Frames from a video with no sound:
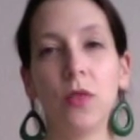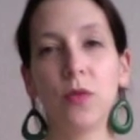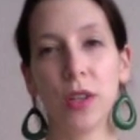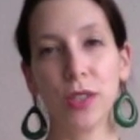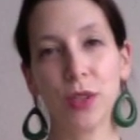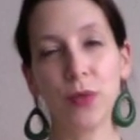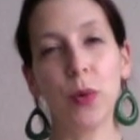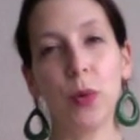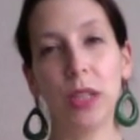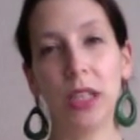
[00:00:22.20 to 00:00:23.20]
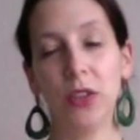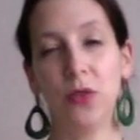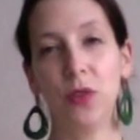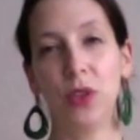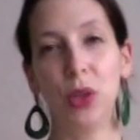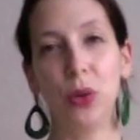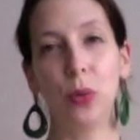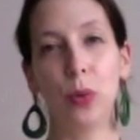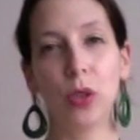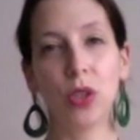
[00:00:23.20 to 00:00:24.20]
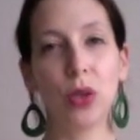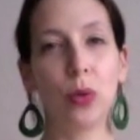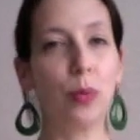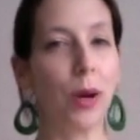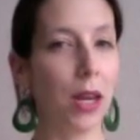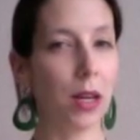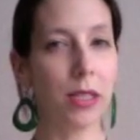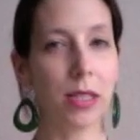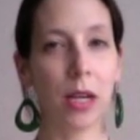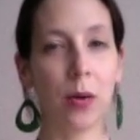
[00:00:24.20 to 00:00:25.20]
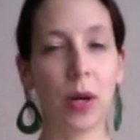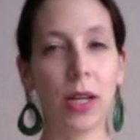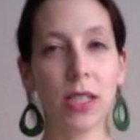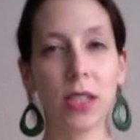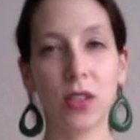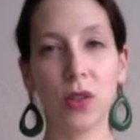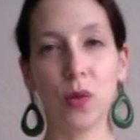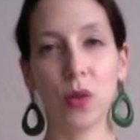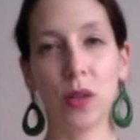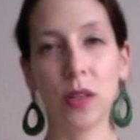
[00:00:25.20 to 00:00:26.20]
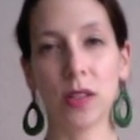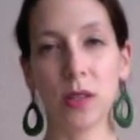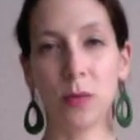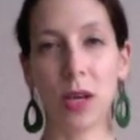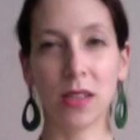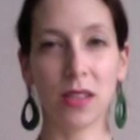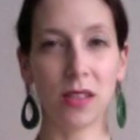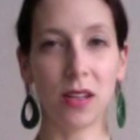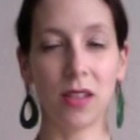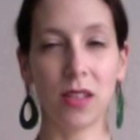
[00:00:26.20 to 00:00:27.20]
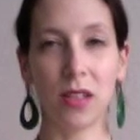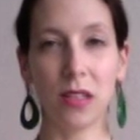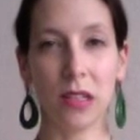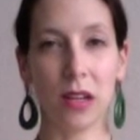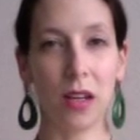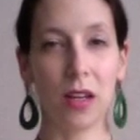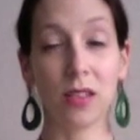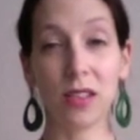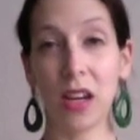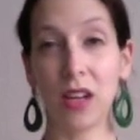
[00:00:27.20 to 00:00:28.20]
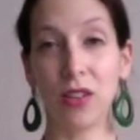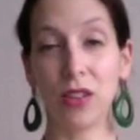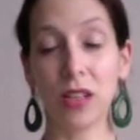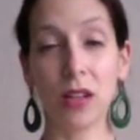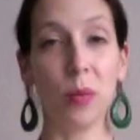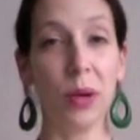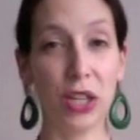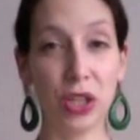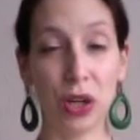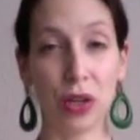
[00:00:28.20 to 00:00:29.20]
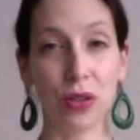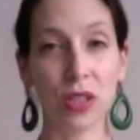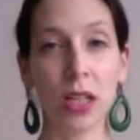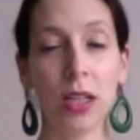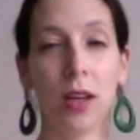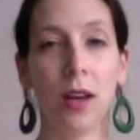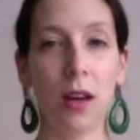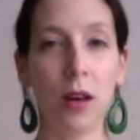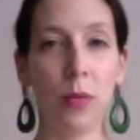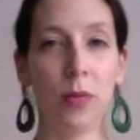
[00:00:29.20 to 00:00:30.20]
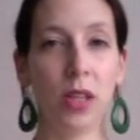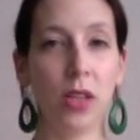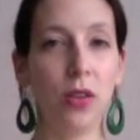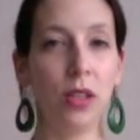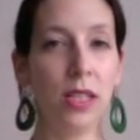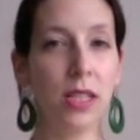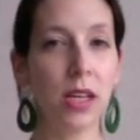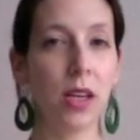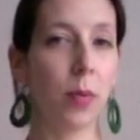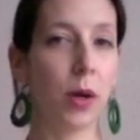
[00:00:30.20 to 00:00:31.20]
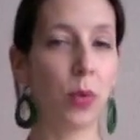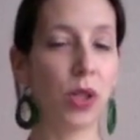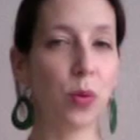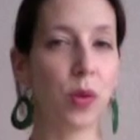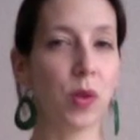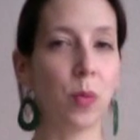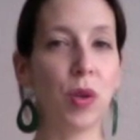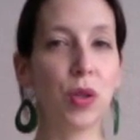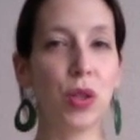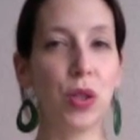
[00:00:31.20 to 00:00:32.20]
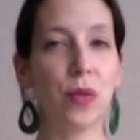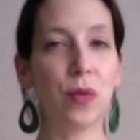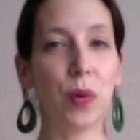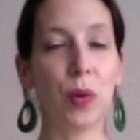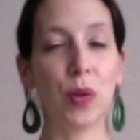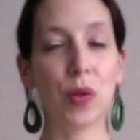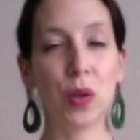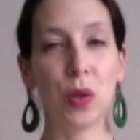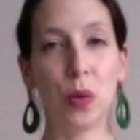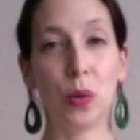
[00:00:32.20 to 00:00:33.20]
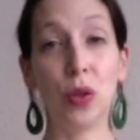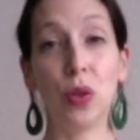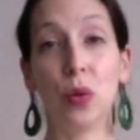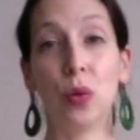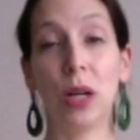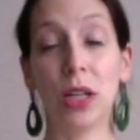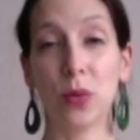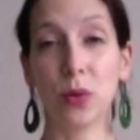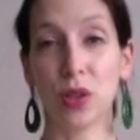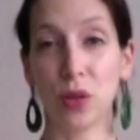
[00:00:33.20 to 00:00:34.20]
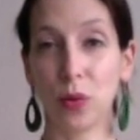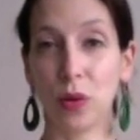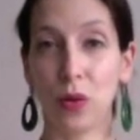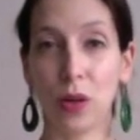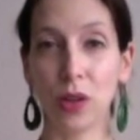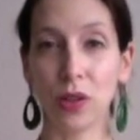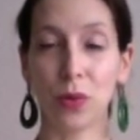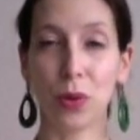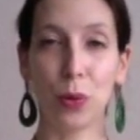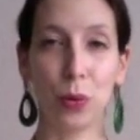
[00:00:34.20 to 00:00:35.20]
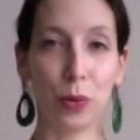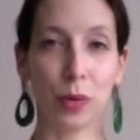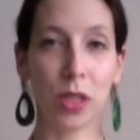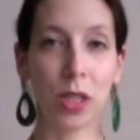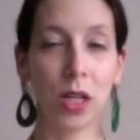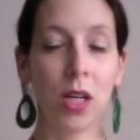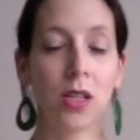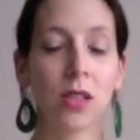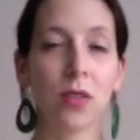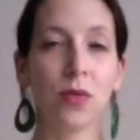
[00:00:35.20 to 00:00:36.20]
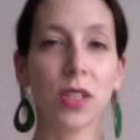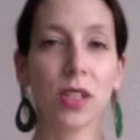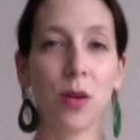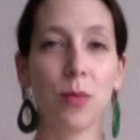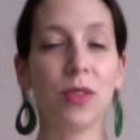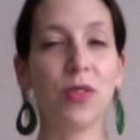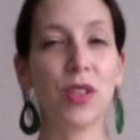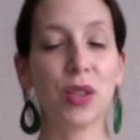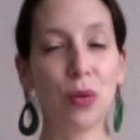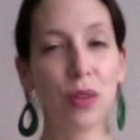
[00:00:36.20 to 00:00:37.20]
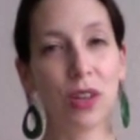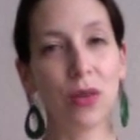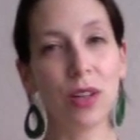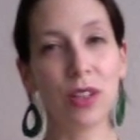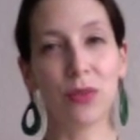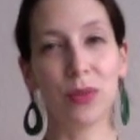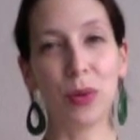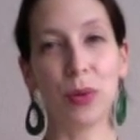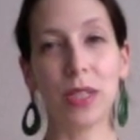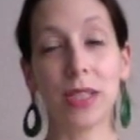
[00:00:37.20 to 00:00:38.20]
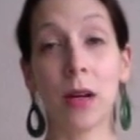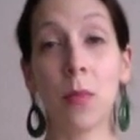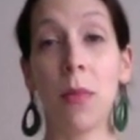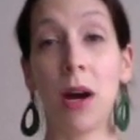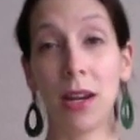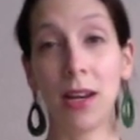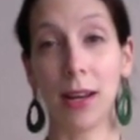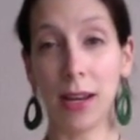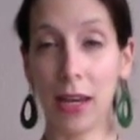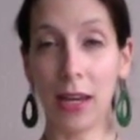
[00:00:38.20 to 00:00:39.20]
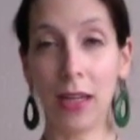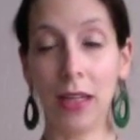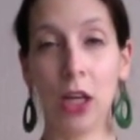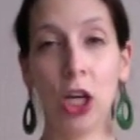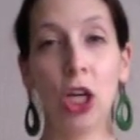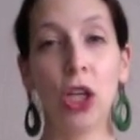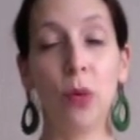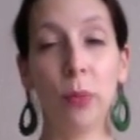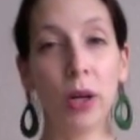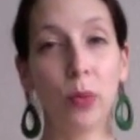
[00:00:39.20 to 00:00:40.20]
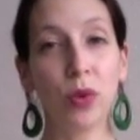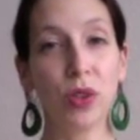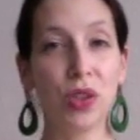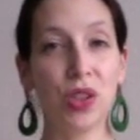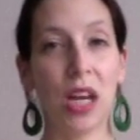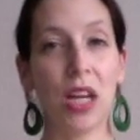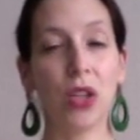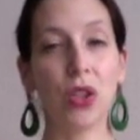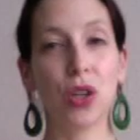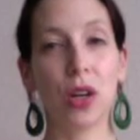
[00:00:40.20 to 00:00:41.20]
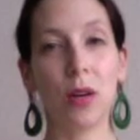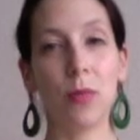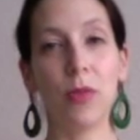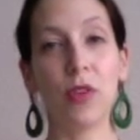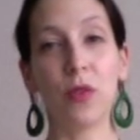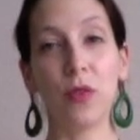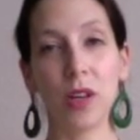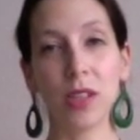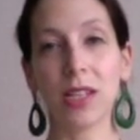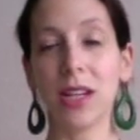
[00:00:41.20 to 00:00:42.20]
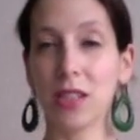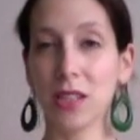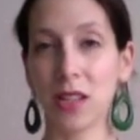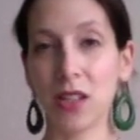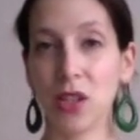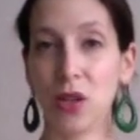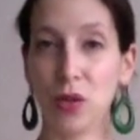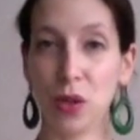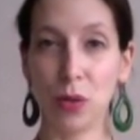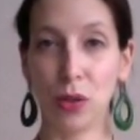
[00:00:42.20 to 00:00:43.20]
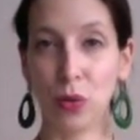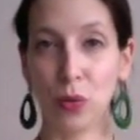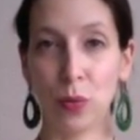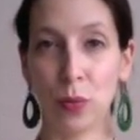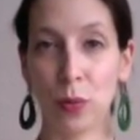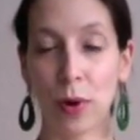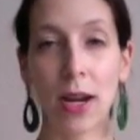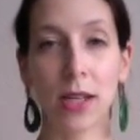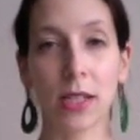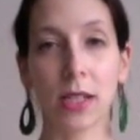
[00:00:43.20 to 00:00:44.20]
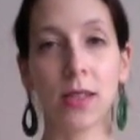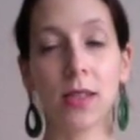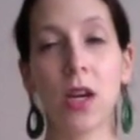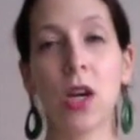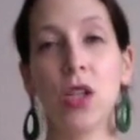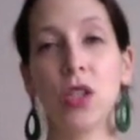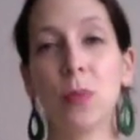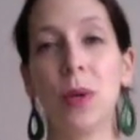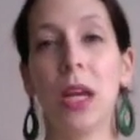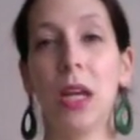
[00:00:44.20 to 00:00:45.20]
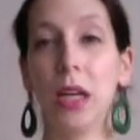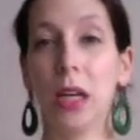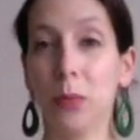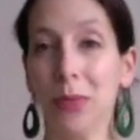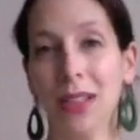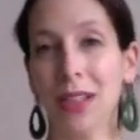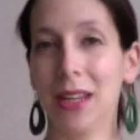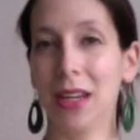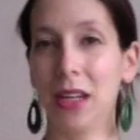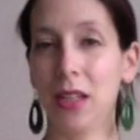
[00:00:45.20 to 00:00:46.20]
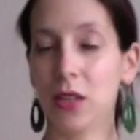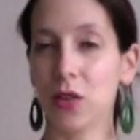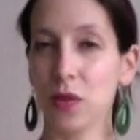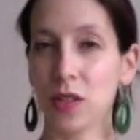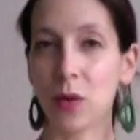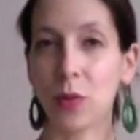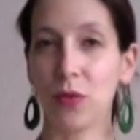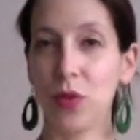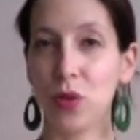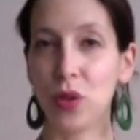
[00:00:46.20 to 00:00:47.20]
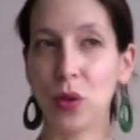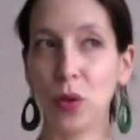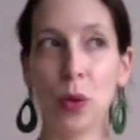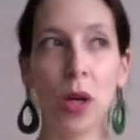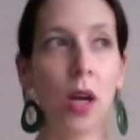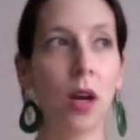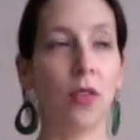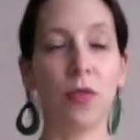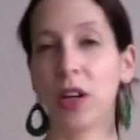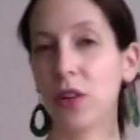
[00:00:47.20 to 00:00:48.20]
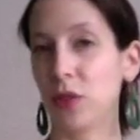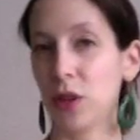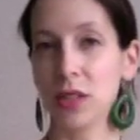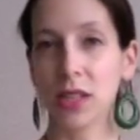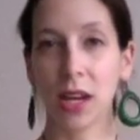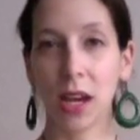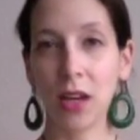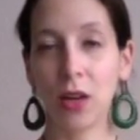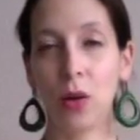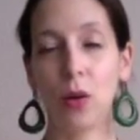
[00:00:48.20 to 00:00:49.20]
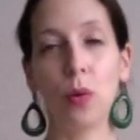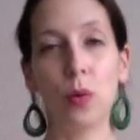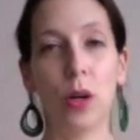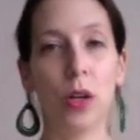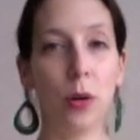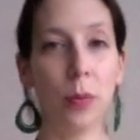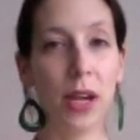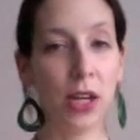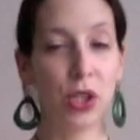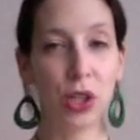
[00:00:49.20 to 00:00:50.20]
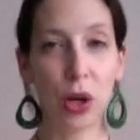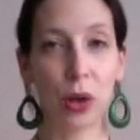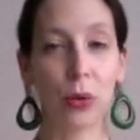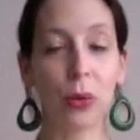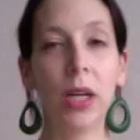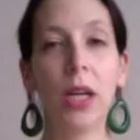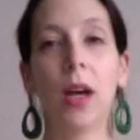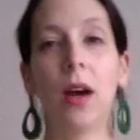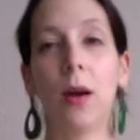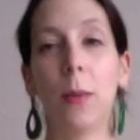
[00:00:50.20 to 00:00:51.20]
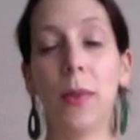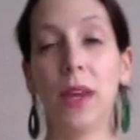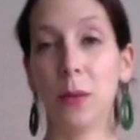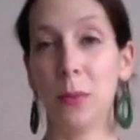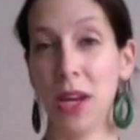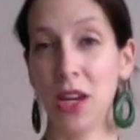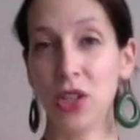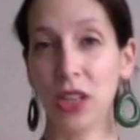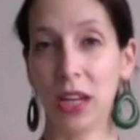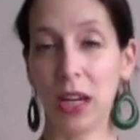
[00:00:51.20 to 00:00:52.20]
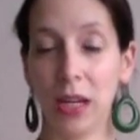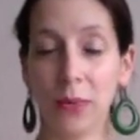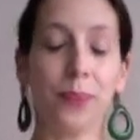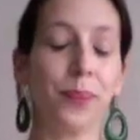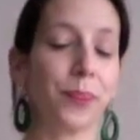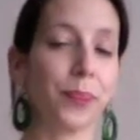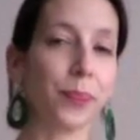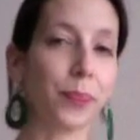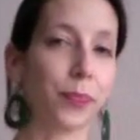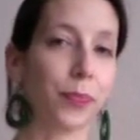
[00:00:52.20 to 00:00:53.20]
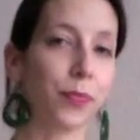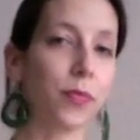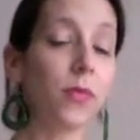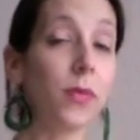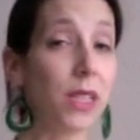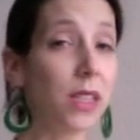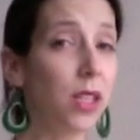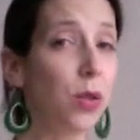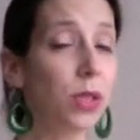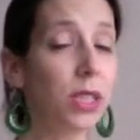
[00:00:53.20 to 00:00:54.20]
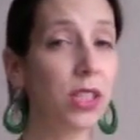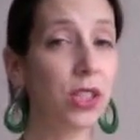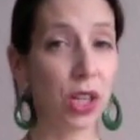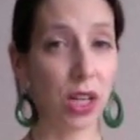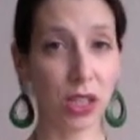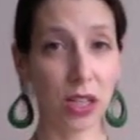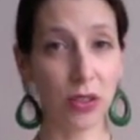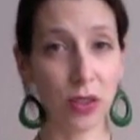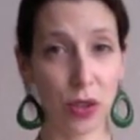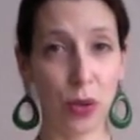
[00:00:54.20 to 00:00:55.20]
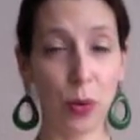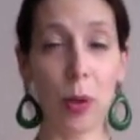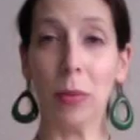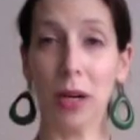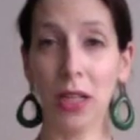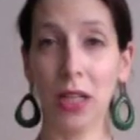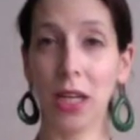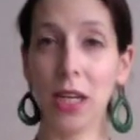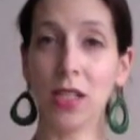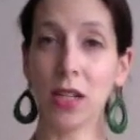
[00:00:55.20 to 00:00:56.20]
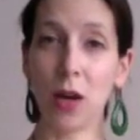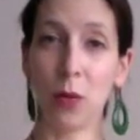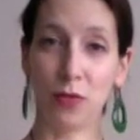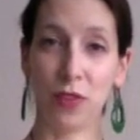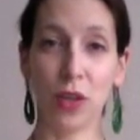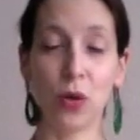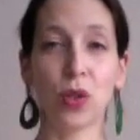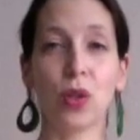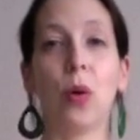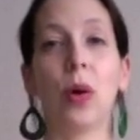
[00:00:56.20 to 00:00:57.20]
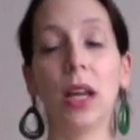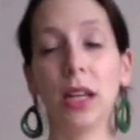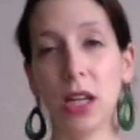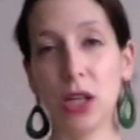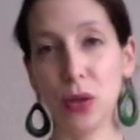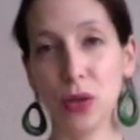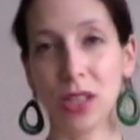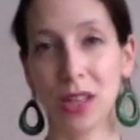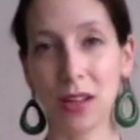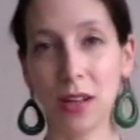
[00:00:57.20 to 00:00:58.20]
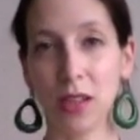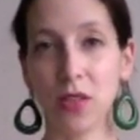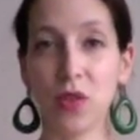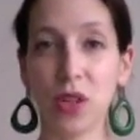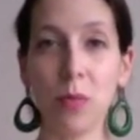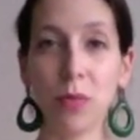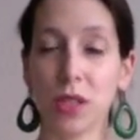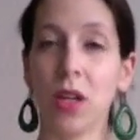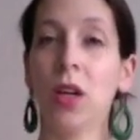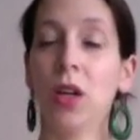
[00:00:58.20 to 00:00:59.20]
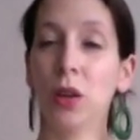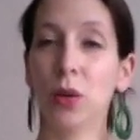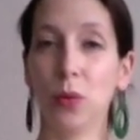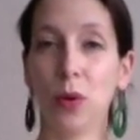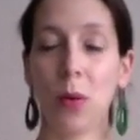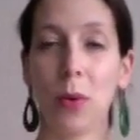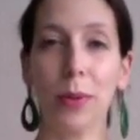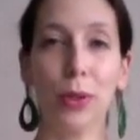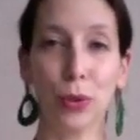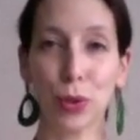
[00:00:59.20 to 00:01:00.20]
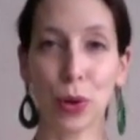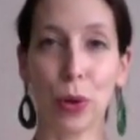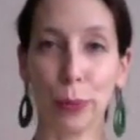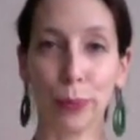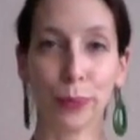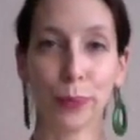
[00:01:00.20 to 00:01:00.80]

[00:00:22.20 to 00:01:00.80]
First of all, if you do regular singing practice and you're doing some exercises like scales and arpeggios, then you need to think about which ones are most useful to your actual song that you're going to record. So for example, if the song that you're going to record is in a minor key, you might want to change the first exercise that you do in your normal practice to being in a minor key. So for example, if you do a 5-note scale or an arpeggio in a major key, then you would need to change that to a minor key to help fit your song and get used to the kinds of jumps that will come up in your song.